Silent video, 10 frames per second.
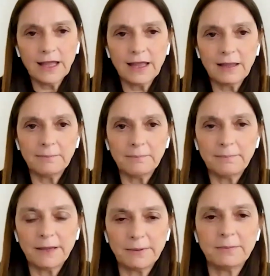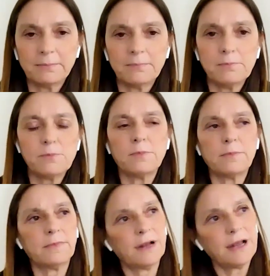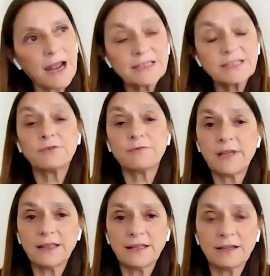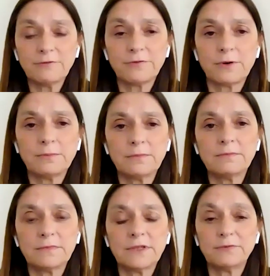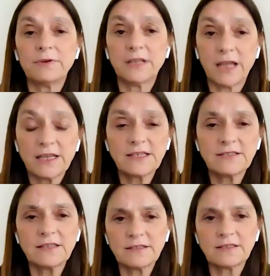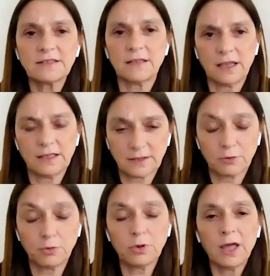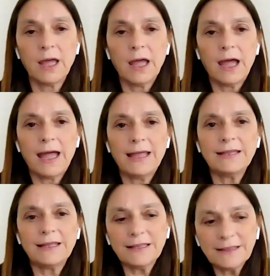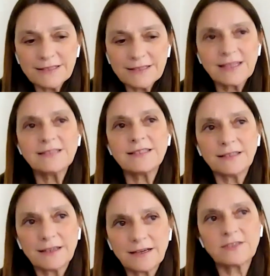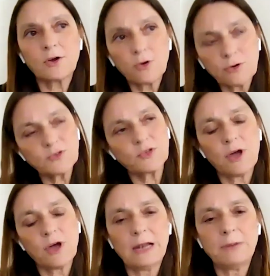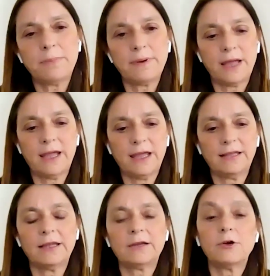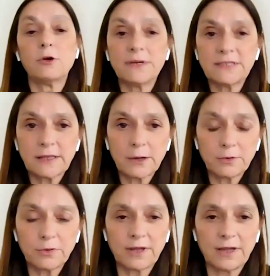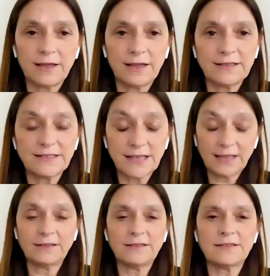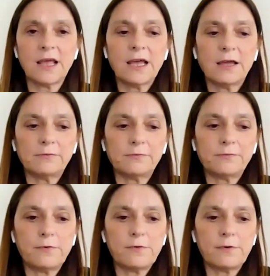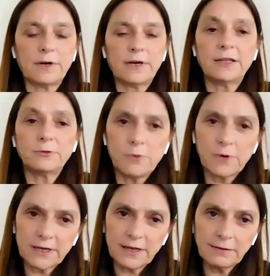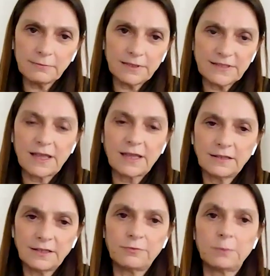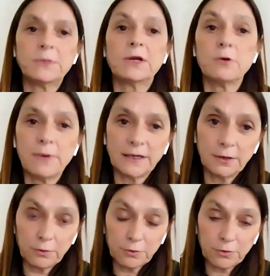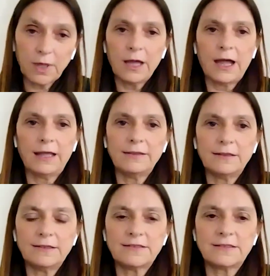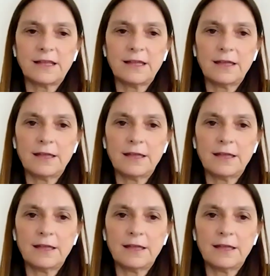maybe larger funding from different agencies, it's good. And in this sense, degrees also help the Global South scientists for networking with scientists from the Global North, and this